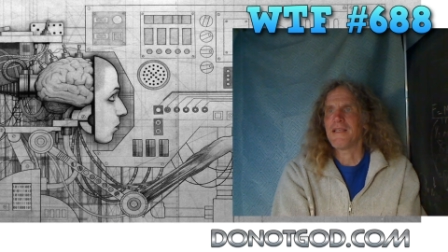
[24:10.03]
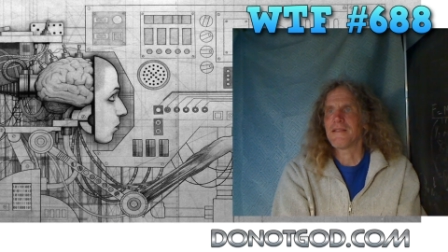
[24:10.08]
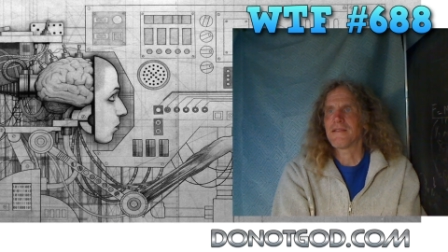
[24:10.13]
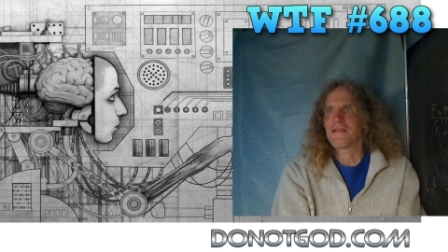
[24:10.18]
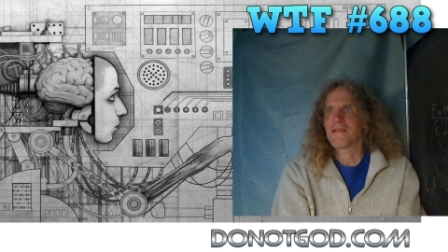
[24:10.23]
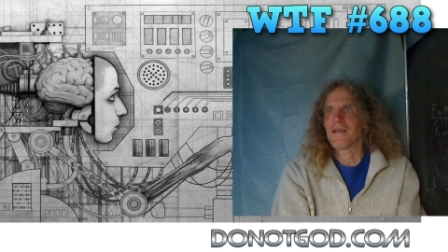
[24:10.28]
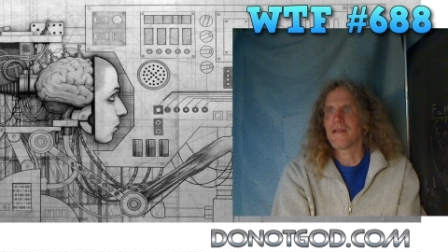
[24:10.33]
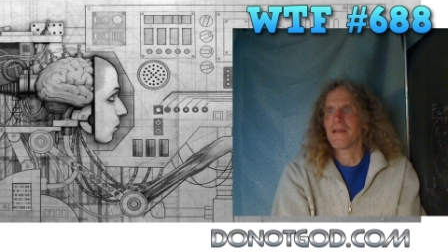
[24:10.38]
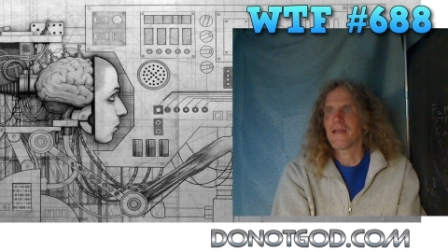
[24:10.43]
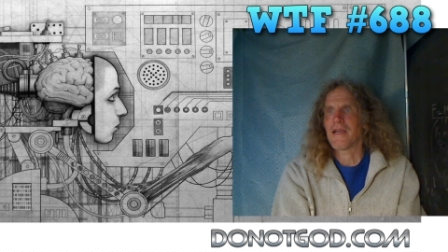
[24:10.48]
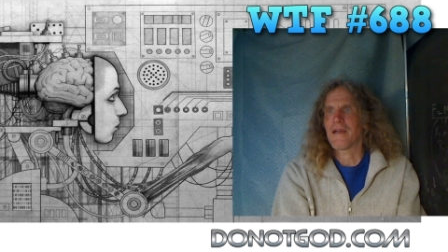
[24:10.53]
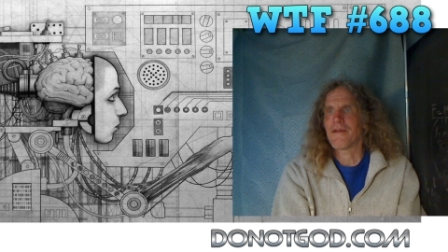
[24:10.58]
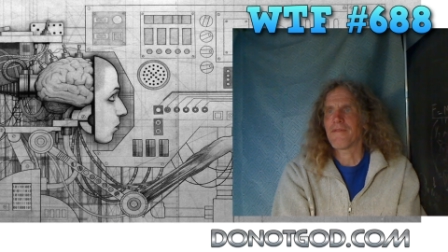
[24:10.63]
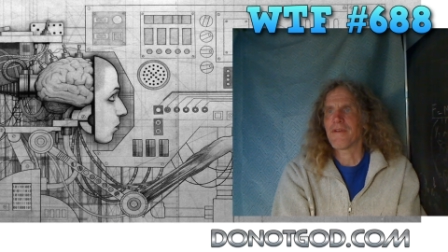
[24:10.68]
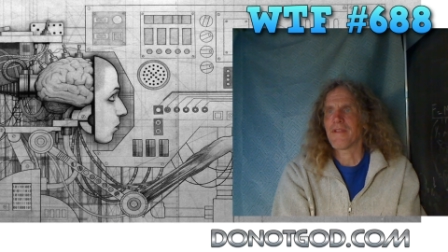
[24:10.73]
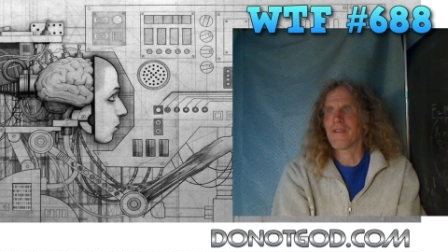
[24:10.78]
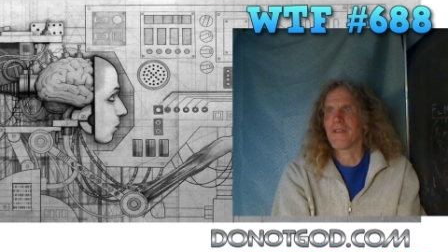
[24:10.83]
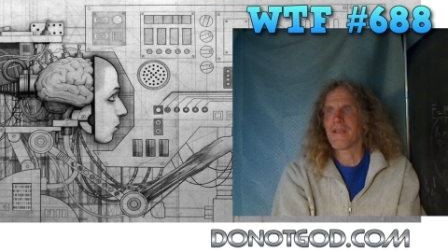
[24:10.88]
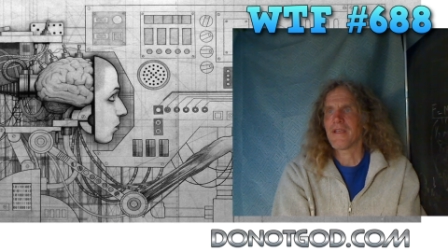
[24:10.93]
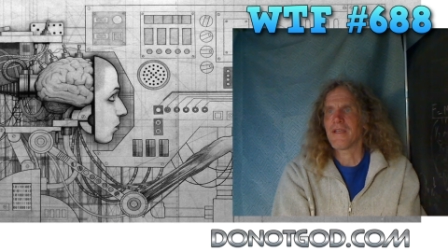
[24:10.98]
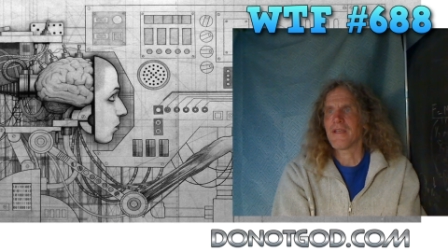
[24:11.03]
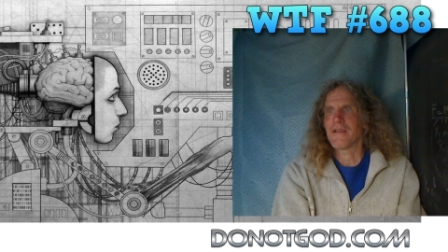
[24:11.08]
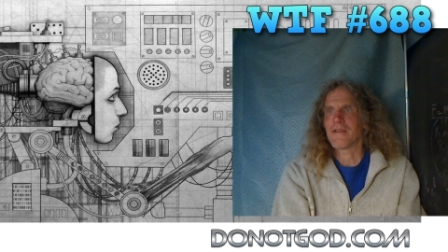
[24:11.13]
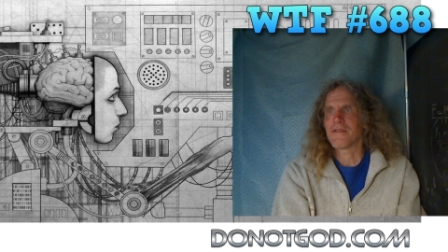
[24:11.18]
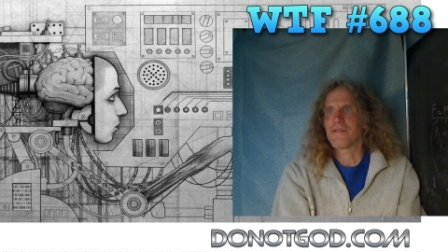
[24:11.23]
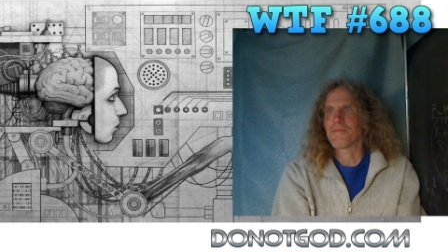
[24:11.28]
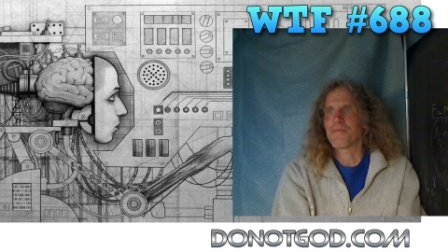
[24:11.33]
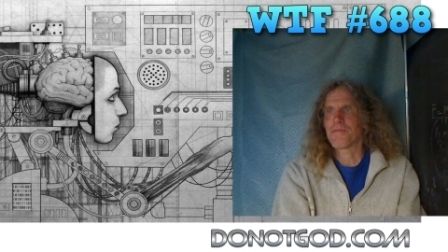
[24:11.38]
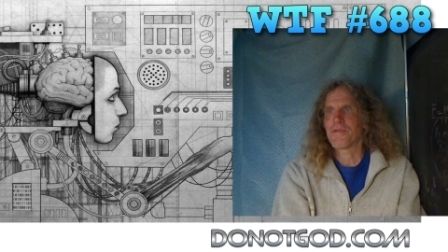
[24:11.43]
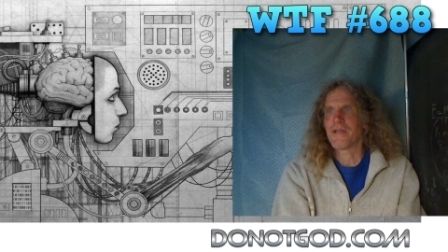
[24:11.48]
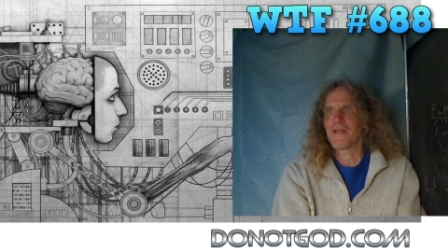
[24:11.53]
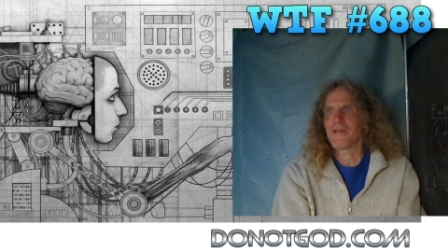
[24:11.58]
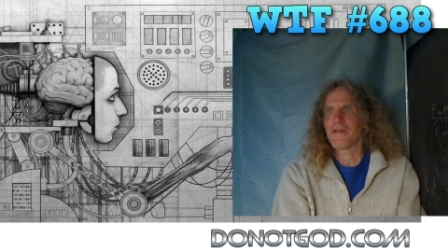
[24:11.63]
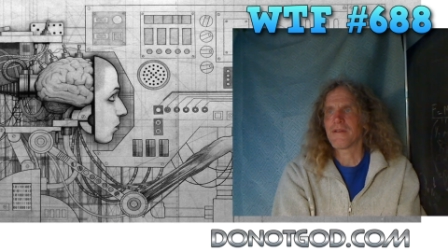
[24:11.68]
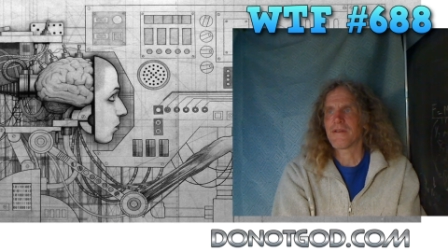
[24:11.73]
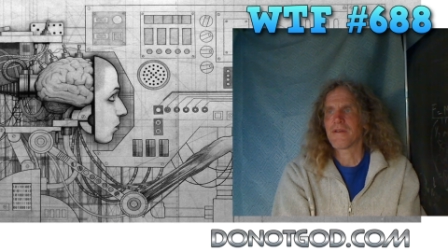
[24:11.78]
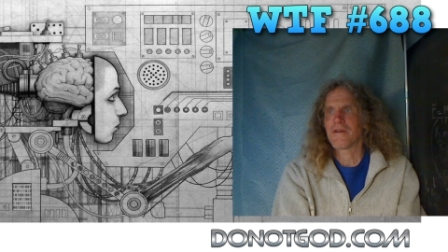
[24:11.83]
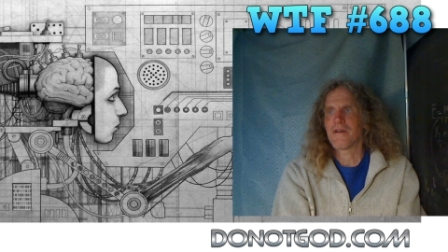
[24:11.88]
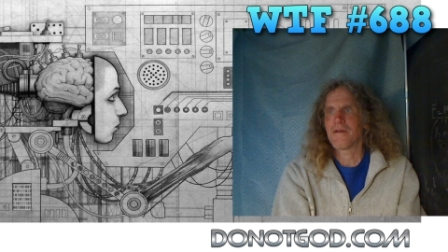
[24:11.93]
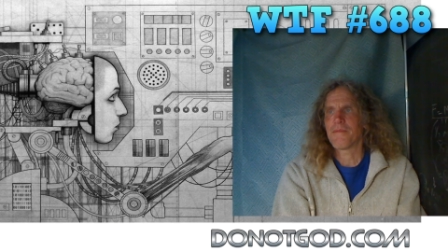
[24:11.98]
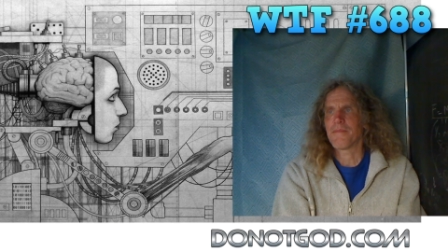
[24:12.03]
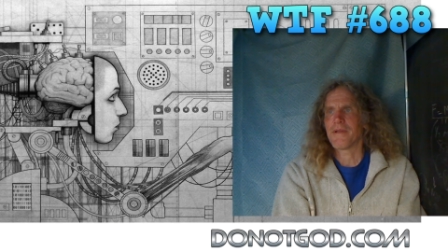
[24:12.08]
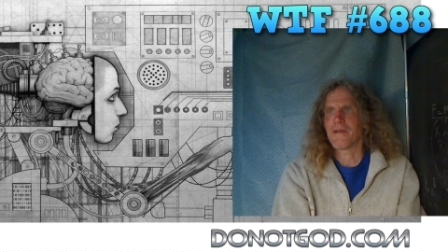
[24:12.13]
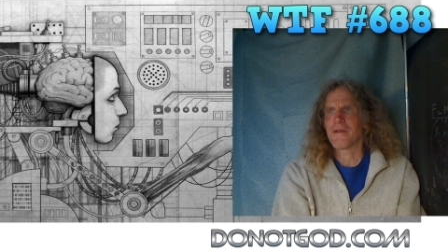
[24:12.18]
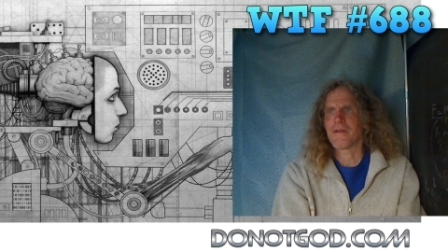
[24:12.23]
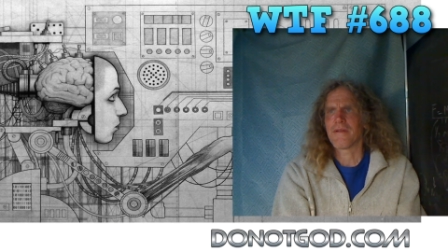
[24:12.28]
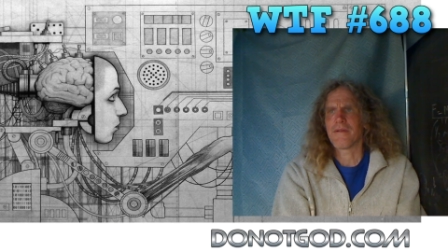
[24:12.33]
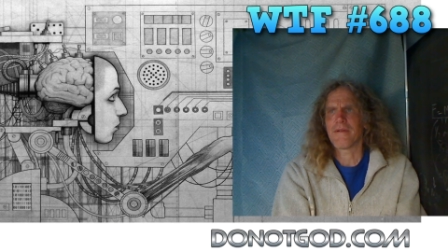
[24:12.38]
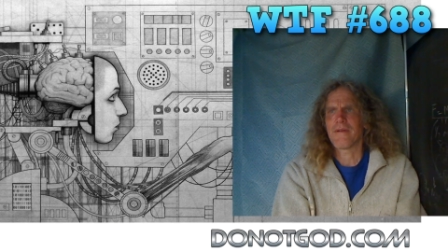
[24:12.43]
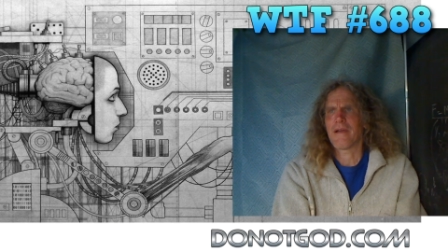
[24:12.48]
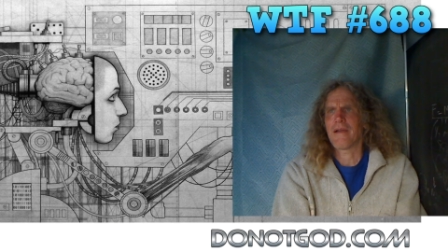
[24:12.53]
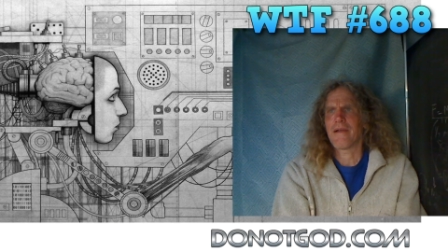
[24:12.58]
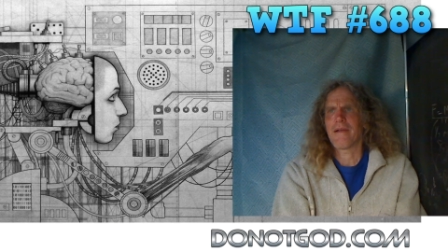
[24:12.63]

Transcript: he said everything is predetermined.